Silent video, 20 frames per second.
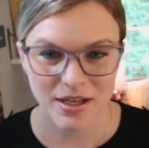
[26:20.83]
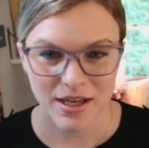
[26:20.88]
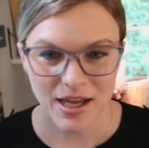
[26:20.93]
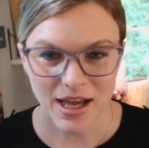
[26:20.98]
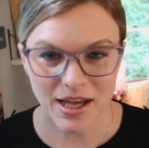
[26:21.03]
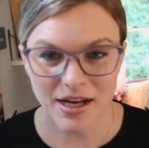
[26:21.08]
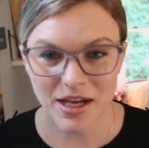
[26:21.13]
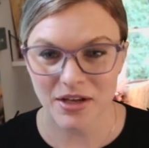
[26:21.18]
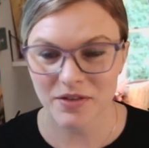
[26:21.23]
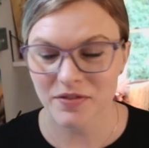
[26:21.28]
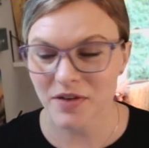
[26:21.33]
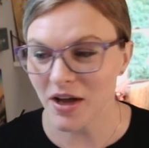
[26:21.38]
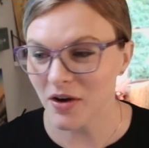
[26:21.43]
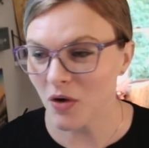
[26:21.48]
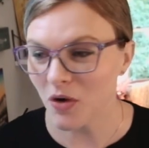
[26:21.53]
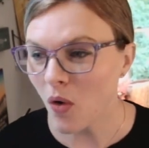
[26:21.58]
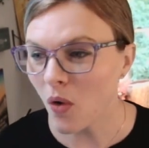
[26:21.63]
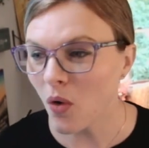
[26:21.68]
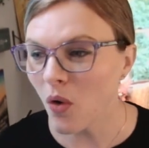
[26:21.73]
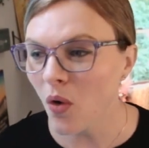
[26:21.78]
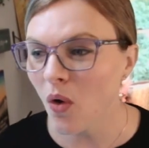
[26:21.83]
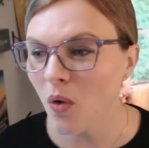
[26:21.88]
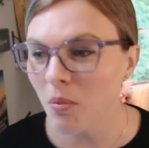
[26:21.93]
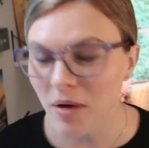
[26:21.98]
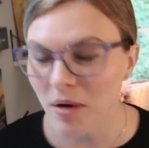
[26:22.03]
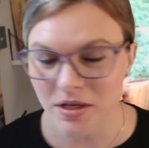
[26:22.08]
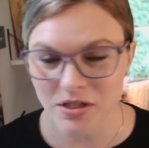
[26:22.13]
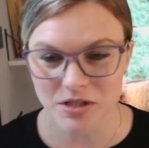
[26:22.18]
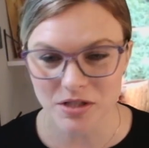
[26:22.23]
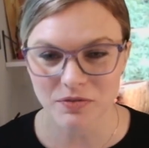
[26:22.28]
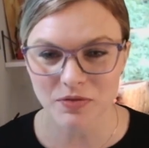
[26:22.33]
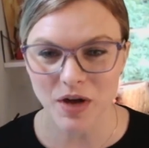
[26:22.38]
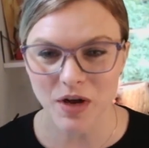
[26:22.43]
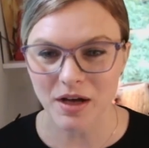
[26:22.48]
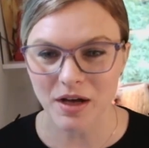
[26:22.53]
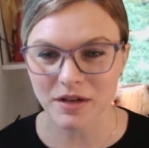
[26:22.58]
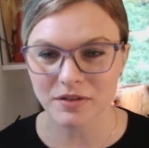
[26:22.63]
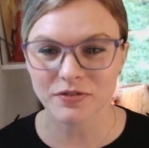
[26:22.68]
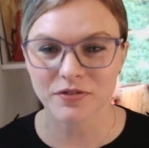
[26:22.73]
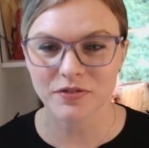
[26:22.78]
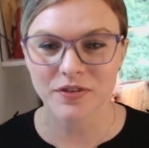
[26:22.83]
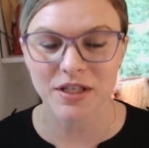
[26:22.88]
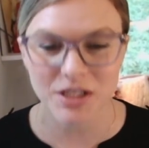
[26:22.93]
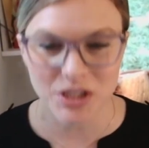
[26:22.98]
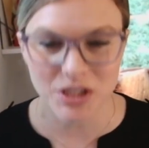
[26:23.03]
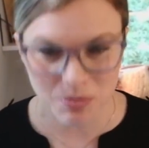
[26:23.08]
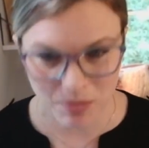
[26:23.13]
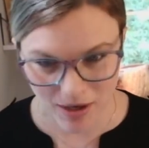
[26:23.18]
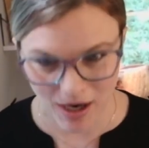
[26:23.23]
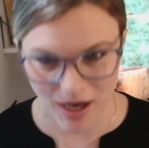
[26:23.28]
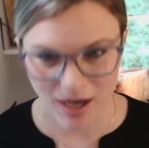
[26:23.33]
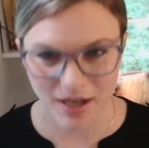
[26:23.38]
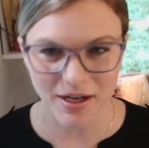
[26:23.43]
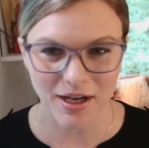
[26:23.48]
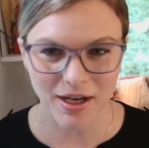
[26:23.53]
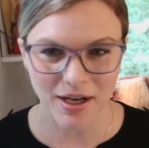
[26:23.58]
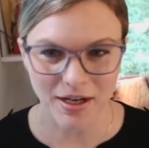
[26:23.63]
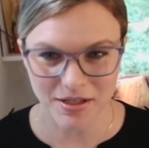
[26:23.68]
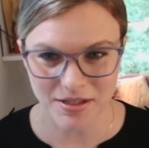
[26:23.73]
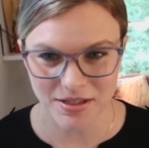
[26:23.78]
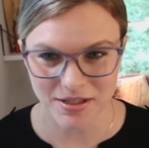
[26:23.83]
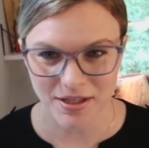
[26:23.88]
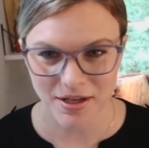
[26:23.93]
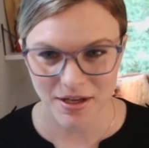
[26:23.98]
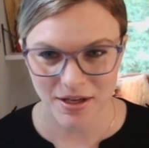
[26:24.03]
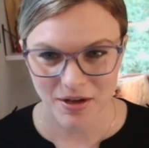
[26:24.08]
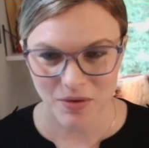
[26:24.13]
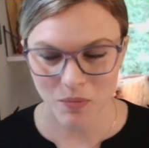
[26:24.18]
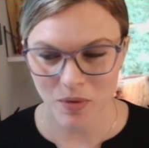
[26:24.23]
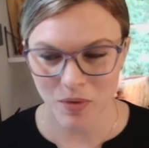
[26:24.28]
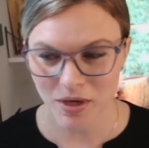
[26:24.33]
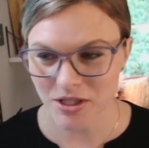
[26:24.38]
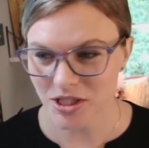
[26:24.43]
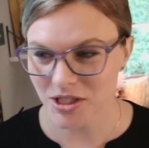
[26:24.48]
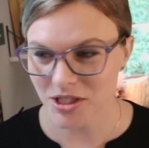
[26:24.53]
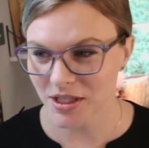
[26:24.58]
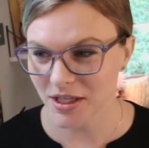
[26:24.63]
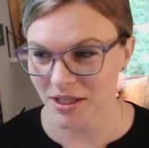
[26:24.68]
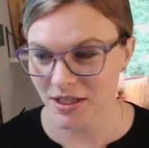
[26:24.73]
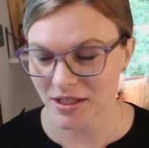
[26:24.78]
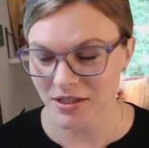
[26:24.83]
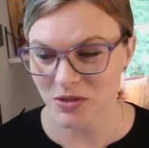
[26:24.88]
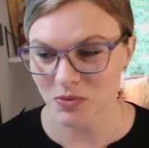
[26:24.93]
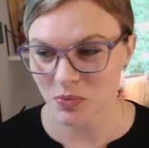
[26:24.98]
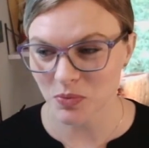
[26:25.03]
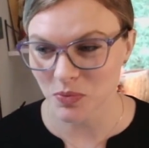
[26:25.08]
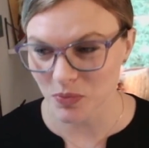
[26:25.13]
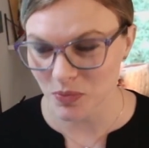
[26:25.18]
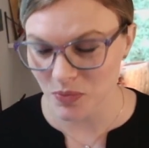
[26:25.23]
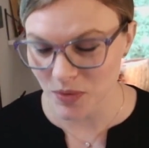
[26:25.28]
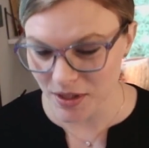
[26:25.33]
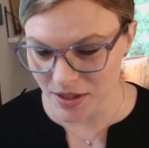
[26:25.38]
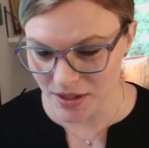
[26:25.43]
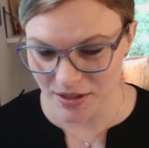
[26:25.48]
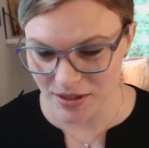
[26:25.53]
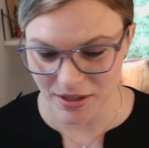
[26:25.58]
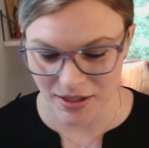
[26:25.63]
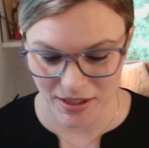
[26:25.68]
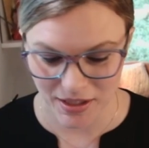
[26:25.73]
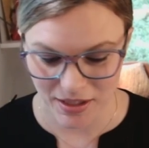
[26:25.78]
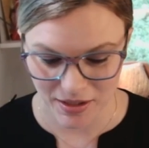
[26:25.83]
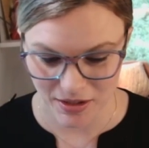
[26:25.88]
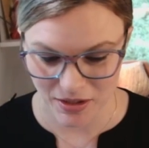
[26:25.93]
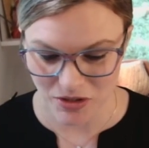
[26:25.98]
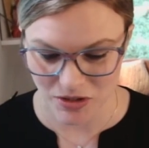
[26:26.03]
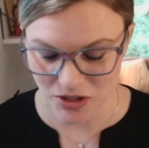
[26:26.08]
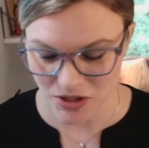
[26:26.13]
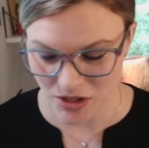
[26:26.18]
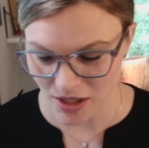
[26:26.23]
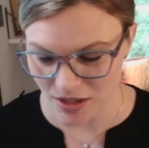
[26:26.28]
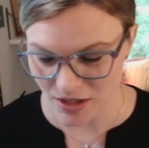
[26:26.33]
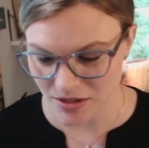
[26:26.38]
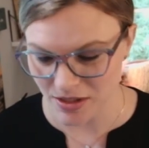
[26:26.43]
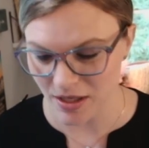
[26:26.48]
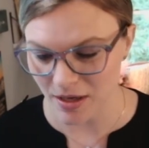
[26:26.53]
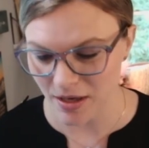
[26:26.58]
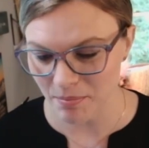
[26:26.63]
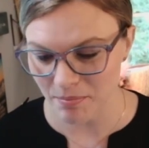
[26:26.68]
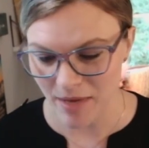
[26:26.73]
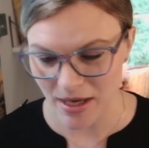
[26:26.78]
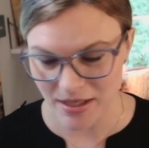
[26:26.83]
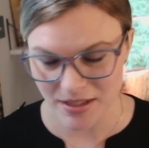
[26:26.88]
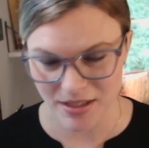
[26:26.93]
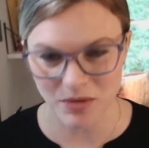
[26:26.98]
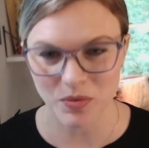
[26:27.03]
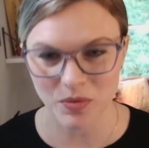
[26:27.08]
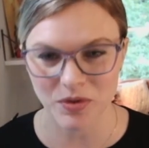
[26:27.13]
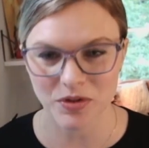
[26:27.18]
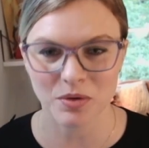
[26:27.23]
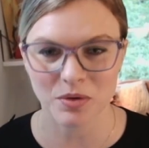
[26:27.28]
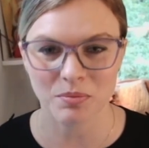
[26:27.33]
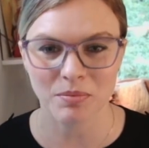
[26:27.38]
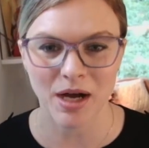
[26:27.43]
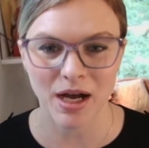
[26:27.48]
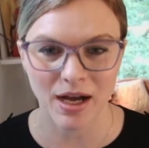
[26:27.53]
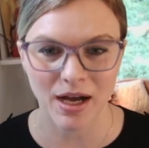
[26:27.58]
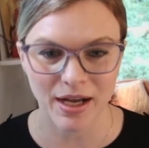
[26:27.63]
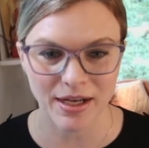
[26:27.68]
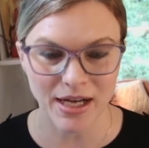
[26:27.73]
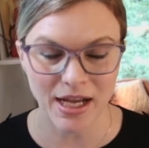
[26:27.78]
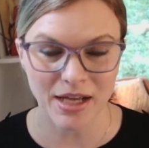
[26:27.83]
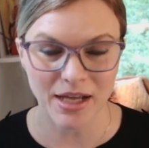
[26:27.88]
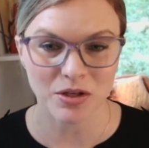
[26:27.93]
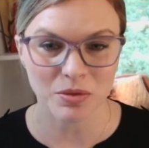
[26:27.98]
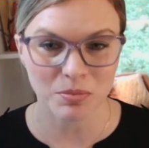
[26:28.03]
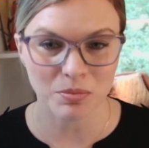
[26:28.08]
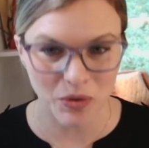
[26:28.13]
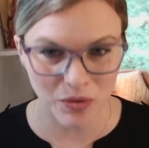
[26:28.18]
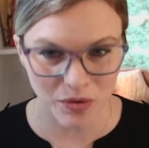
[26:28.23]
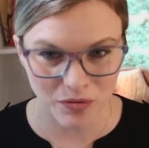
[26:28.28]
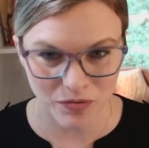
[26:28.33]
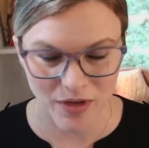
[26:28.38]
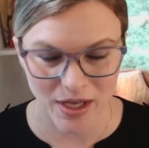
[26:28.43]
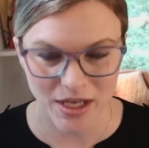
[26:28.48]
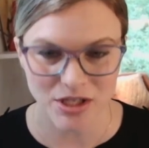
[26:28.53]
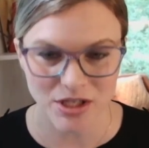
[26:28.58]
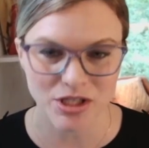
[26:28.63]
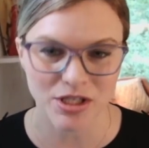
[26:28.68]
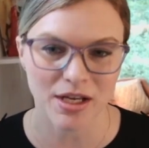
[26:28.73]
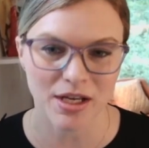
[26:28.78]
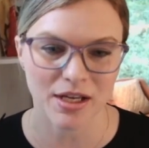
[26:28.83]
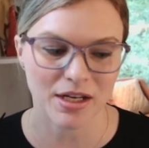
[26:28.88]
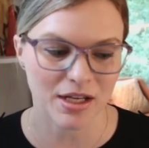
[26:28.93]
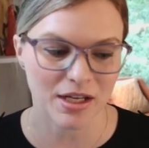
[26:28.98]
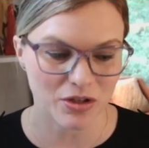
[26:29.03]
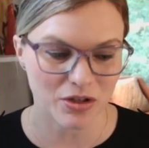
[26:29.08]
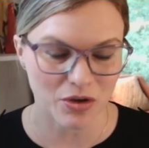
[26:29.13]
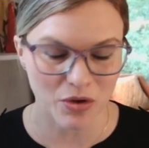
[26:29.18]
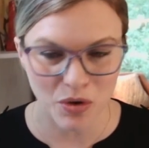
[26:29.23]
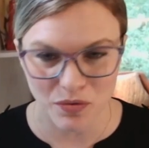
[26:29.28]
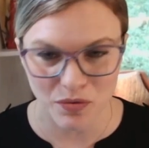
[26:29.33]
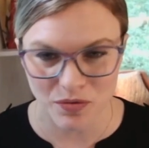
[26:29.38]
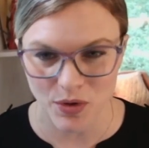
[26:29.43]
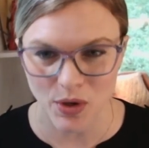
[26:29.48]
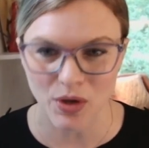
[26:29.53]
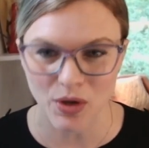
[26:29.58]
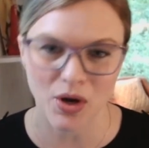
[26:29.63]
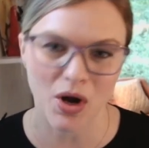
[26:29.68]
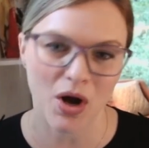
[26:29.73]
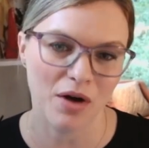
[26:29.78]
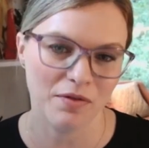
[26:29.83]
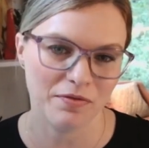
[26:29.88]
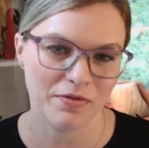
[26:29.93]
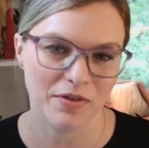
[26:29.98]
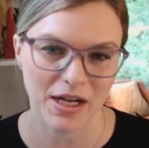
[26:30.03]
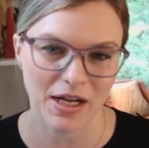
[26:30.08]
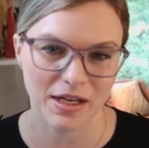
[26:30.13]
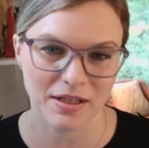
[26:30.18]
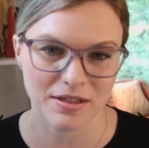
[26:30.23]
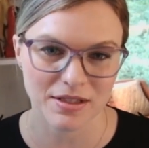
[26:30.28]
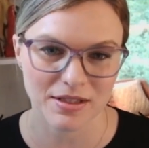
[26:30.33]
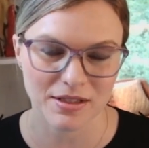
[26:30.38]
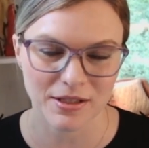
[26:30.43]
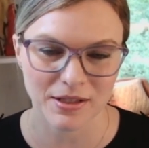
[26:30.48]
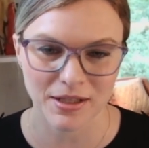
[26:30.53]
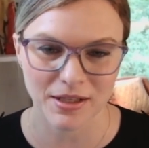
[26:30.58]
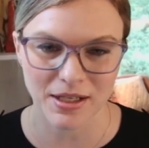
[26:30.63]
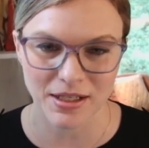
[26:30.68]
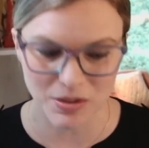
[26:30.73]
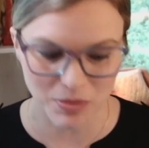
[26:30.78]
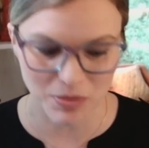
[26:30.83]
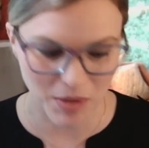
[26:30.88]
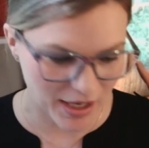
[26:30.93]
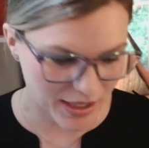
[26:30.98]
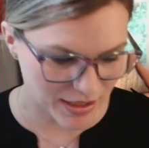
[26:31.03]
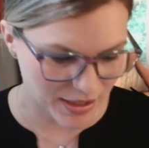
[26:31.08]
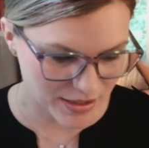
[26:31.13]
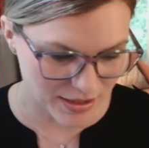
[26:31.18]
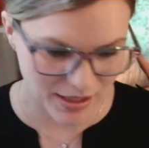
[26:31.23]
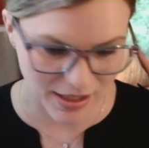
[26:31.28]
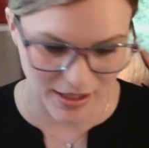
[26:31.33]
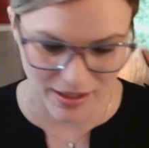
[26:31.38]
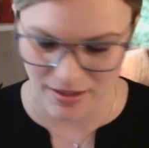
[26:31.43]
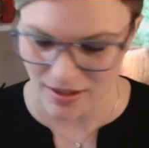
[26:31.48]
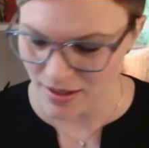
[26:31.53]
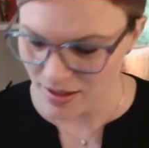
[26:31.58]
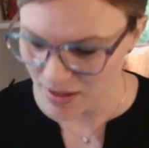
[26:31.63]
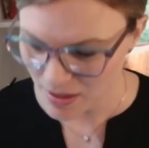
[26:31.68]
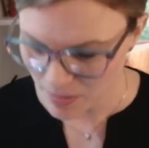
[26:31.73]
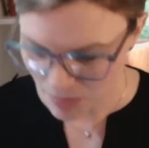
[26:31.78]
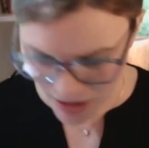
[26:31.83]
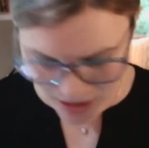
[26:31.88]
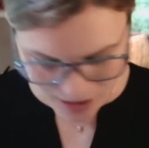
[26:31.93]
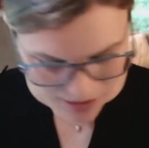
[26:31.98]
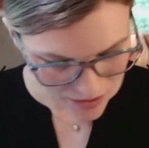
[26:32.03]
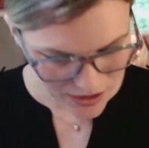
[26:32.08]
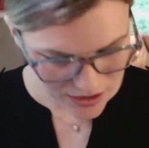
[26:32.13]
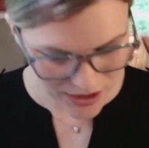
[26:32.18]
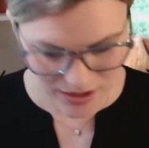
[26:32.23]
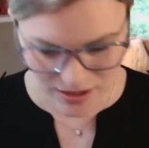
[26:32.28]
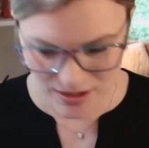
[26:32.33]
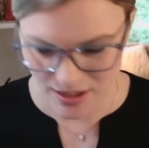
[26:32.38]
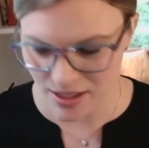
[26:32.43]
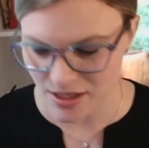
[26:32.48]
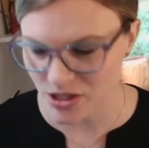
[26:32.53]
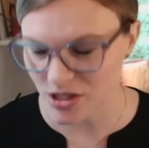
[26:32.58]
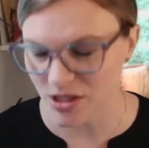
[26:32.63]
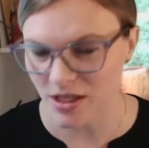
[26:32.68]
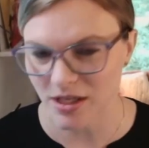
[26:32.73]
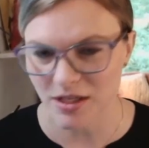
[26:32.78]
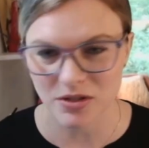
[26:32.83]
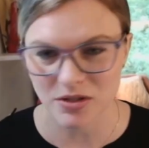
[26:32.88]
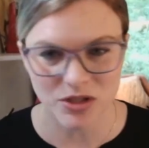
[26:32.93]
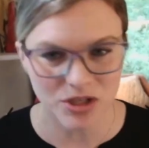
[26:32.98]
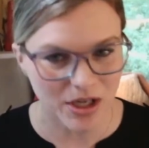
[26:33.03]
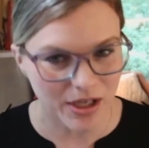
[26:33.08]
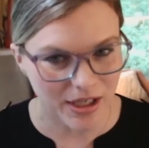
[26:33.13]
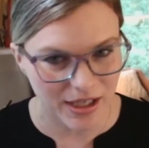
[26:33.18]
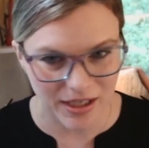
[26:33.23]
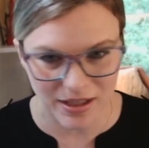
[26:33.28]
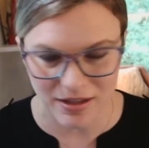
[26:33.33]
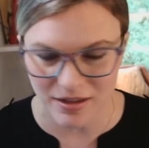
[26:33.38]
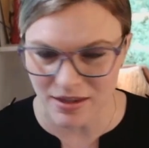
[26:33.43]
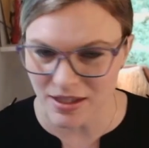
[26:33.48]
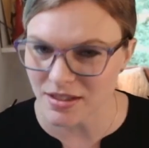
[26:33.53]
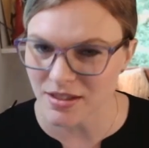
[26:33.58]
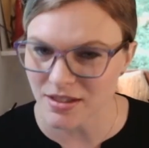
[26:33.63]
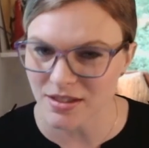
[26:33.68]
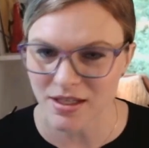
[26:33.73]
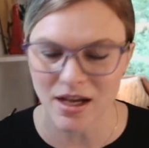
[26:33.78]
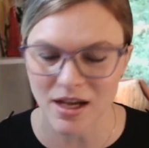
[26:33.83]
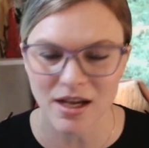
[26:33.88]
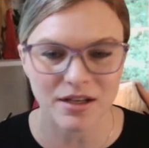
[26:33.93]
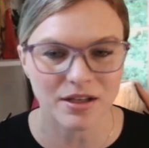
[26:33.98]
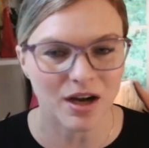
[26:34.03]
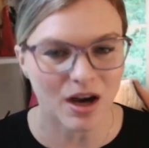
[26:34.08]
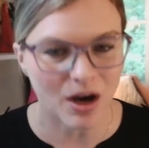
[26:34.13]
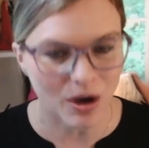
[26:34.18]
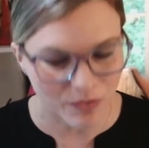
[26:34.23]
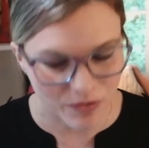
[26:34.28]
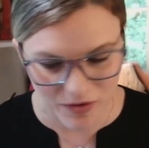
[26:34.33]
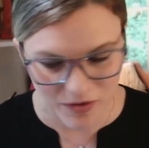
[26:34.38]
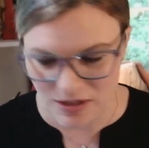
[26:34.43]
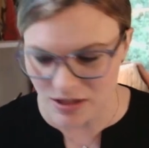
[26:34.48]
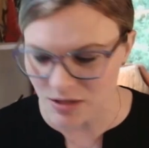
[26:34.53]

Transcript: And now you've got a whole bunch of unfinished products, which is really, it starts messing with your mind and your motivation and your overall confidence. And that's why it's like prioritization. You start getting things done, confidence